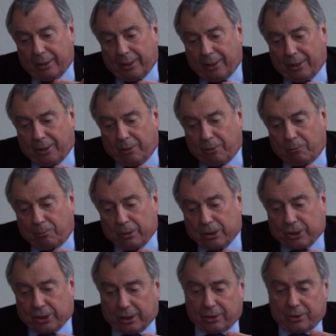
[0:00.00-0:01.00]

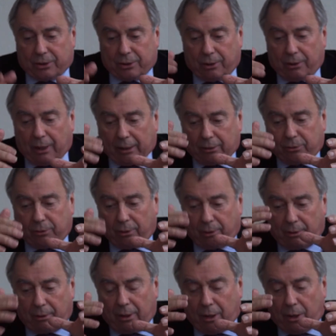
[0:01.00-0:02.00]
which is at
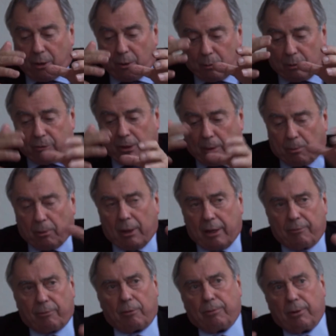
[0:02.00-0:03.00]
a reasonable
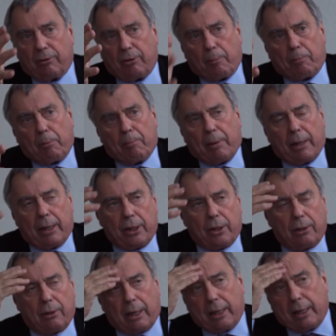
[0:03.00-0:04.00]
level. For example,
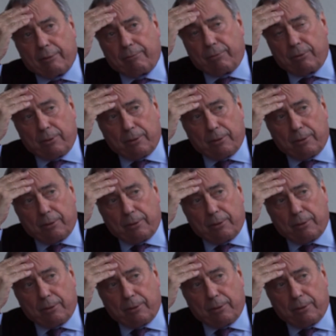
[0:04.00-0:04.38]
I have